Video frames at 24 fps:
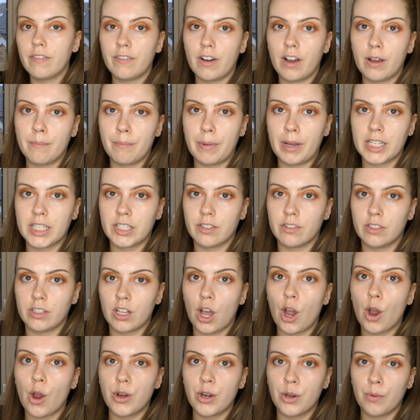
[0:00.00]
I find better, and
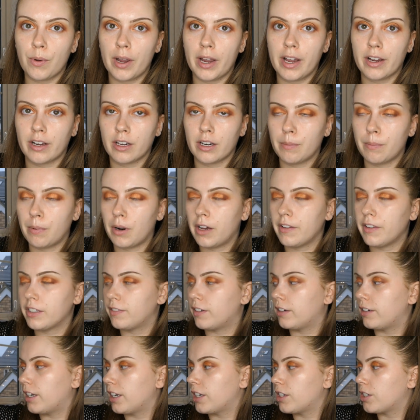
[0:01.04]
the only way I can apply this
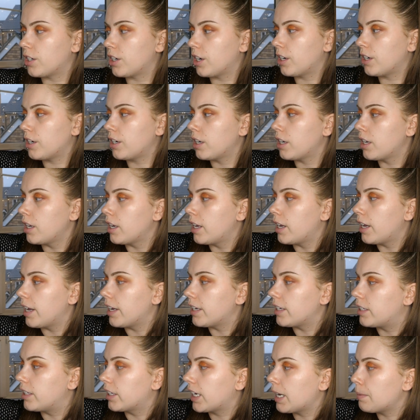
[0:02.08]
foundation,
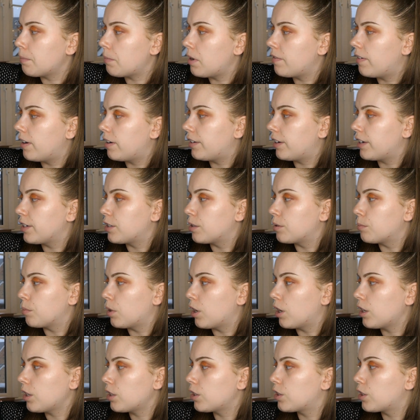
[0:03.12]
is to get my foundation
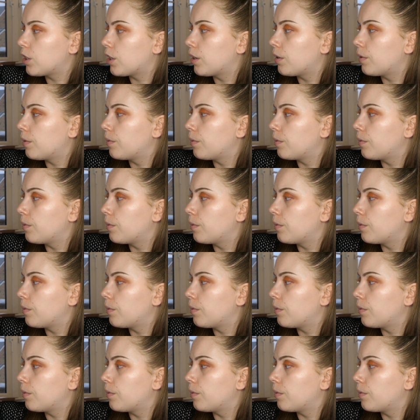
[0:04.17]
brush,